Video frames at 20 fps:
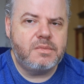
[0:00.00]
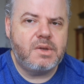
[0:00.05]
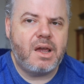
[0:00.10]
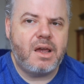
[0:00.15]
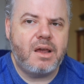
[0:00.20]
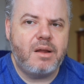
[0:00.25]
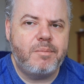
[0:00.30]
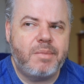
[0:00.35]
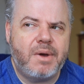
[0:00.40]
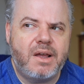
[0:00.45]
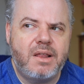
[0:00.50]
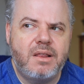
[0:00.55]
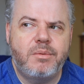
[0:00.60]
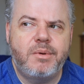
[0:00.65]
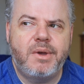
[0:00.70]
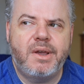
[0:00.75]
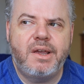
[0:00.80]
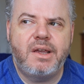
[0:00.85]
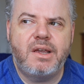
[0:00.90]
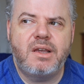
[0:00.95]
And by the
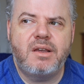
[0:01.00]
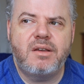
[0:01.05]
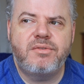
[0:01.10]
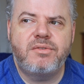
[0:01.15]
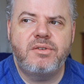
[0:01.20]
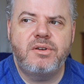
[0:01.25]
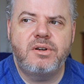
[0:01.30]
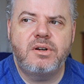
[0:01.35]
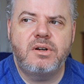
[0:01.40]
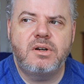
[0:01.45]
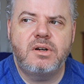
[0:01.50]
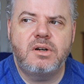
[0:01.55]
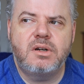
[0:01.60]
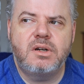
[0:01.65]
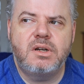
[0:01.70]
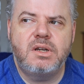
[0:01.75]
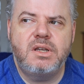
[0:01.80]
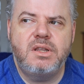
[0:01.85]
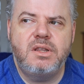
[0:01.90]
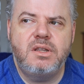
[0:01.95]
way, if you're
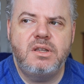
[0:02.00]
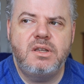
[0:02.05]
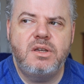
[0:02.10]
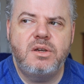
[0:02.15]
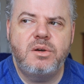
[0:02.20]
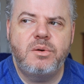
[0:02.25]
in the